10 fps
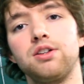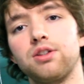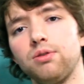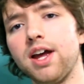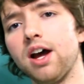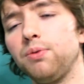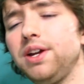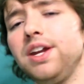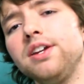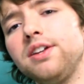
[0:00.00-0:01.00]
So now
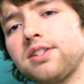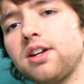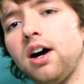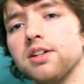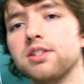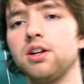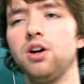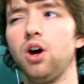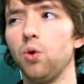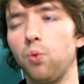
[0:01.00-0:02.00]
we need to discuss,
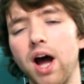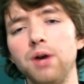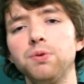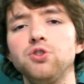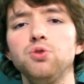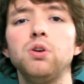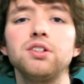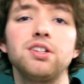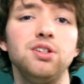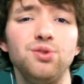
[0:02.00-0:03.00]
why would you
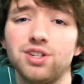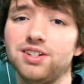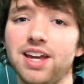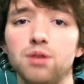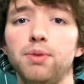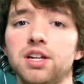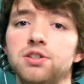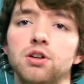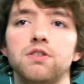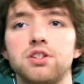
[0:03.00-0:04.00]
want to use a
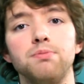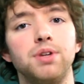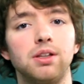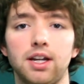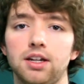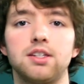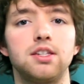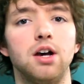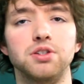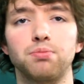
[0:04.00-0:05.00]
database over something like an
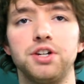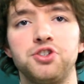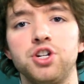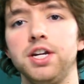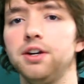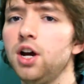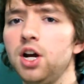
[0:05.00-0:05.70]
Excel spreadsheet